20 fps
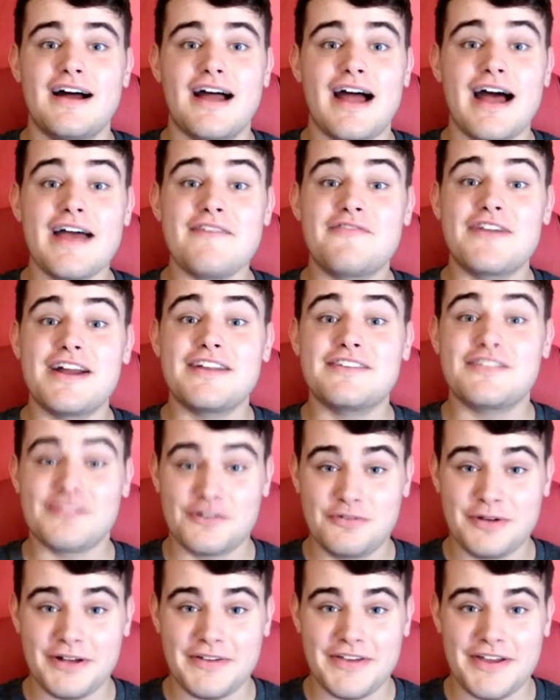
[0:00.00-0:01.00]
friends,
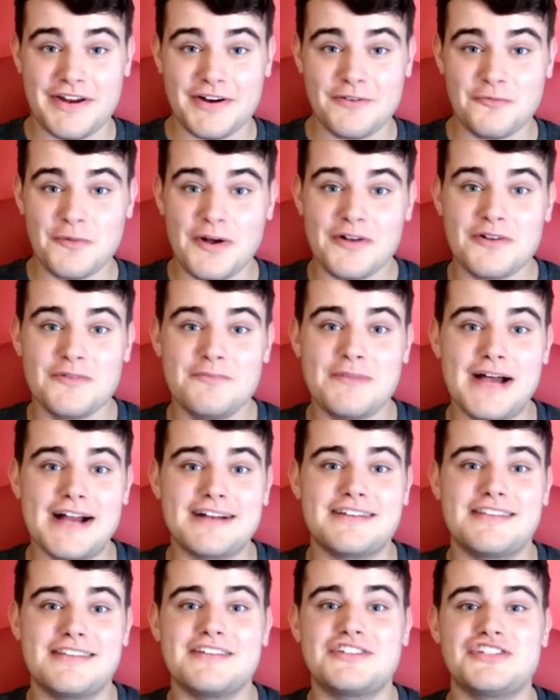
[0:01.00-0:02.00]
Quill here. Welcome
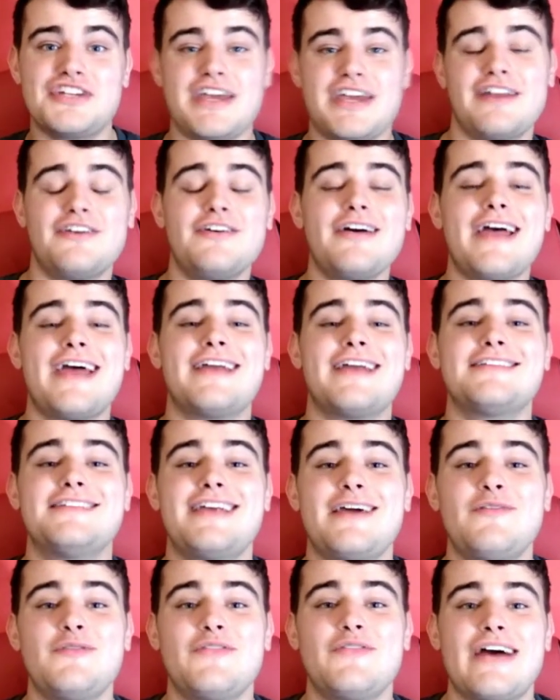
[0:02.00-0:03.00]
back to the channel, and
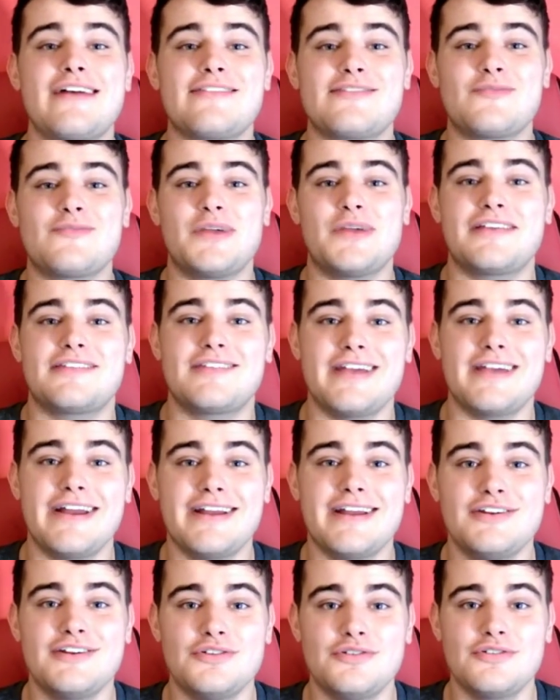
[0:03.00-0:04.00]
today we've got some
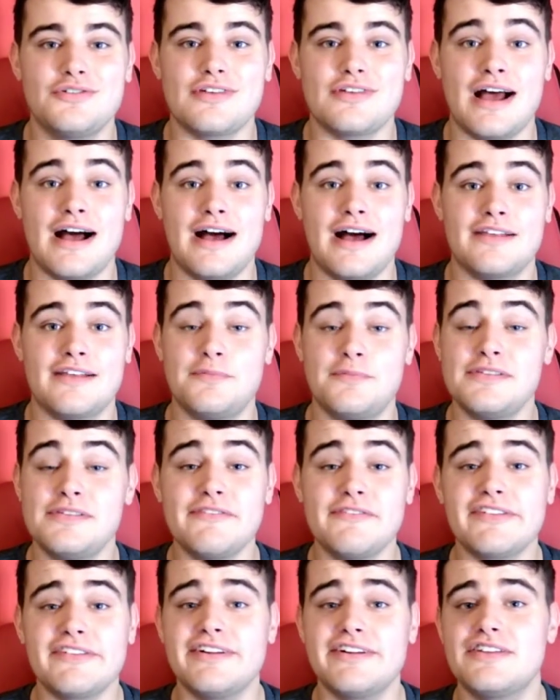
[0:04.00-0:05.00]
exciting news,
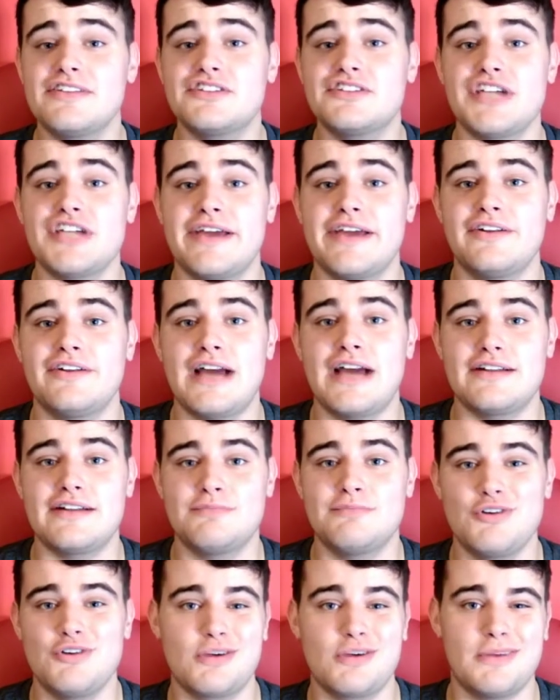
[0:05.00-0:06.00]
specifically to the channel, not to
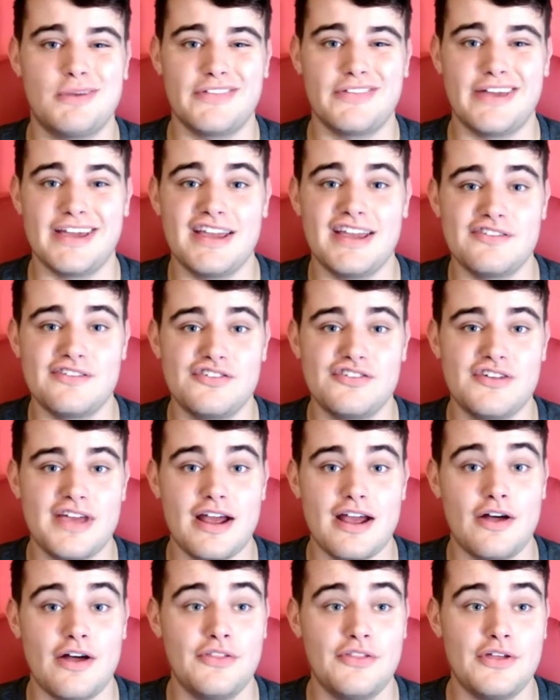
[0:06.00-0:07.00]
Pokemon like yesterday,
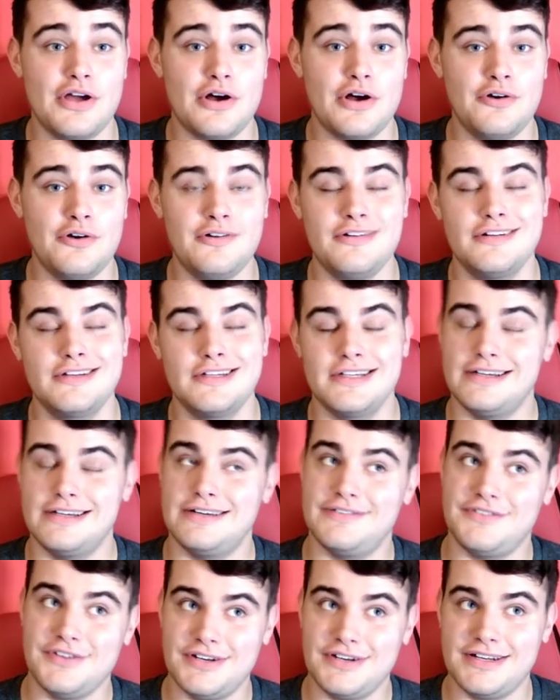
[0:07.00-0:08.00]
although,
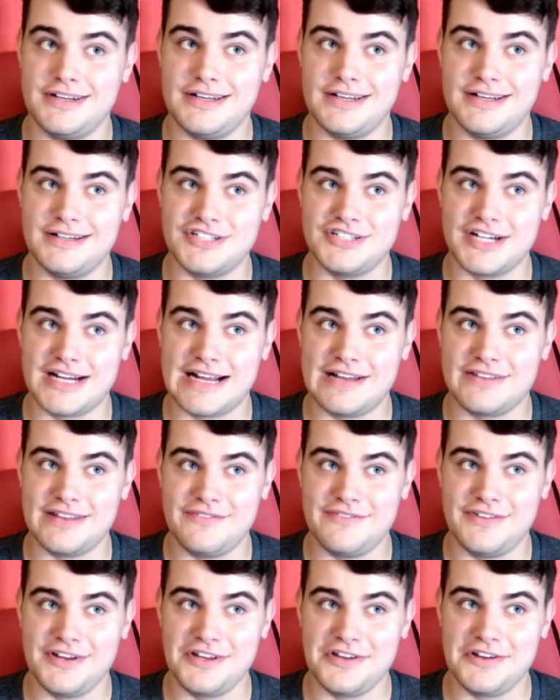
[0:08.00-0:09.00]
if you didn't check out
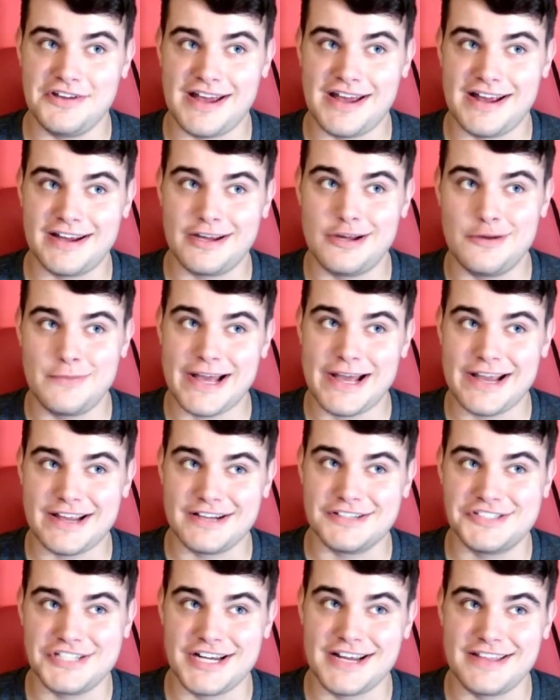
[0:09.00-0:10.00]
that video yet, go back
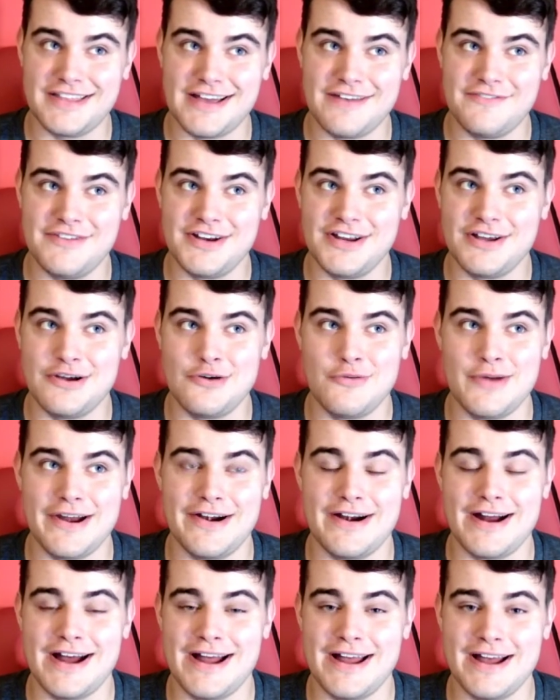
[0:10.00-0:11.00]
and check that video
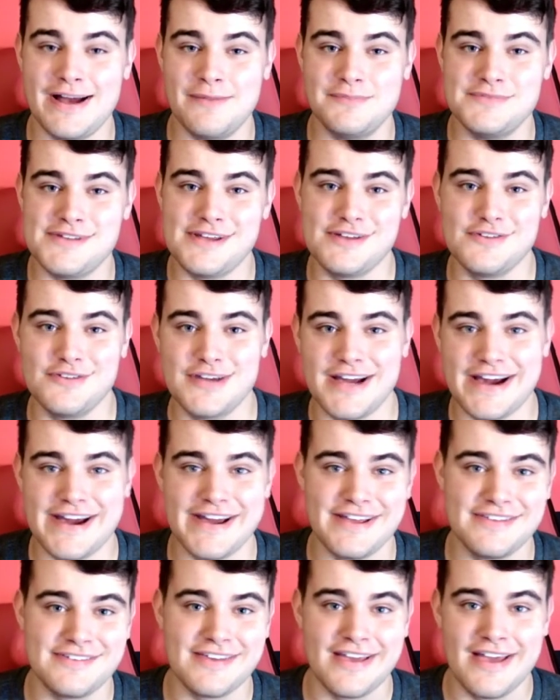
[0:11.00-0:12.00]
where I update you
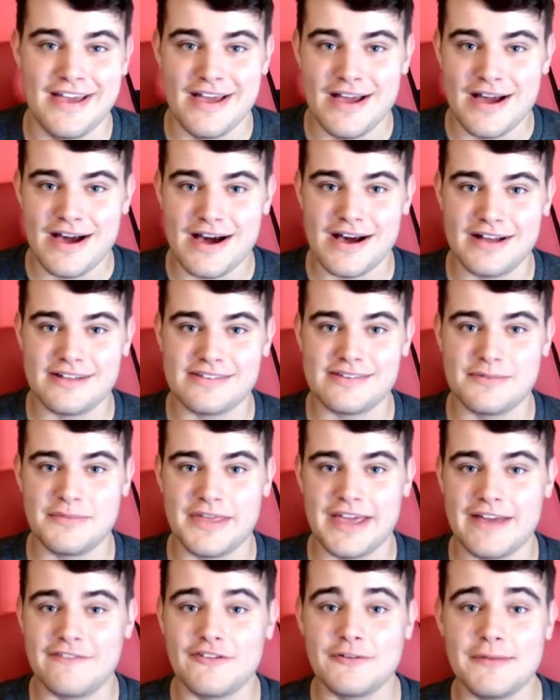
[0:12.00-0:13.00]
guys on some
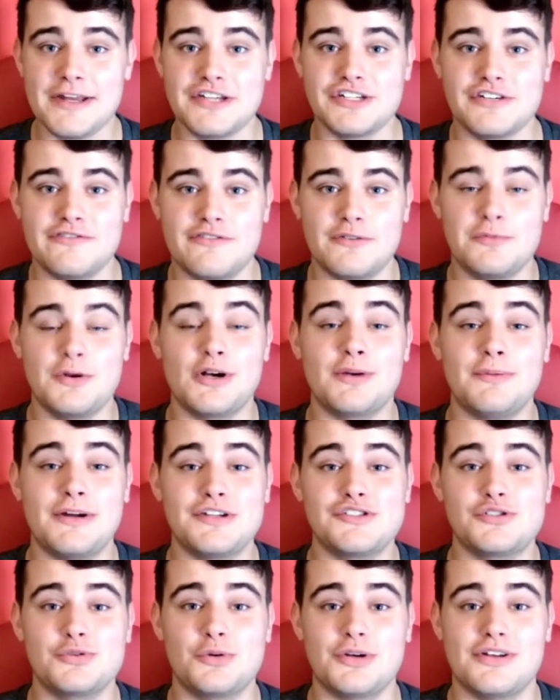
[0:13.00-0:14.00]
of the information for
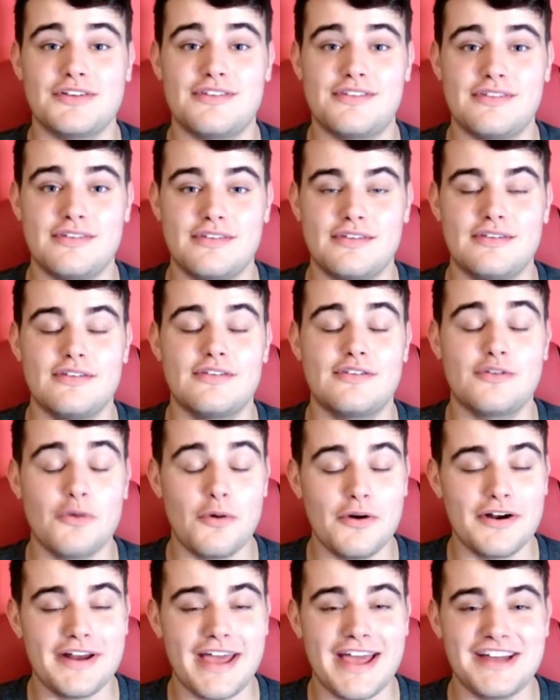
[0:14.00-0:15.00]
Pokemon
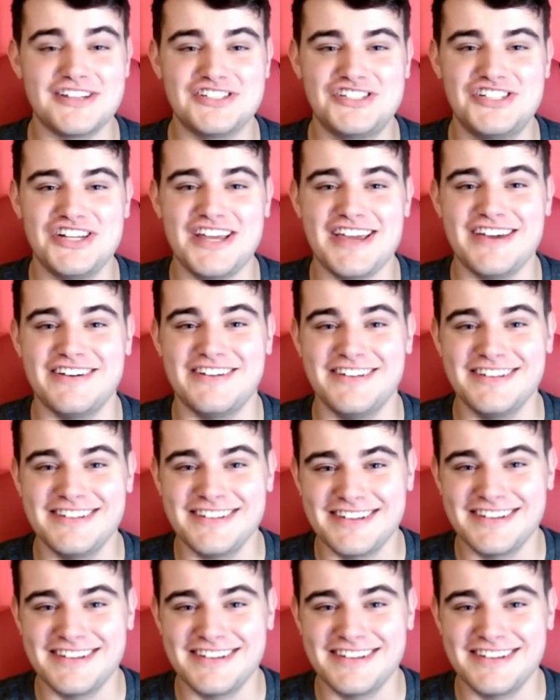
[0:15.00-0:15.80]
Sword and Shield.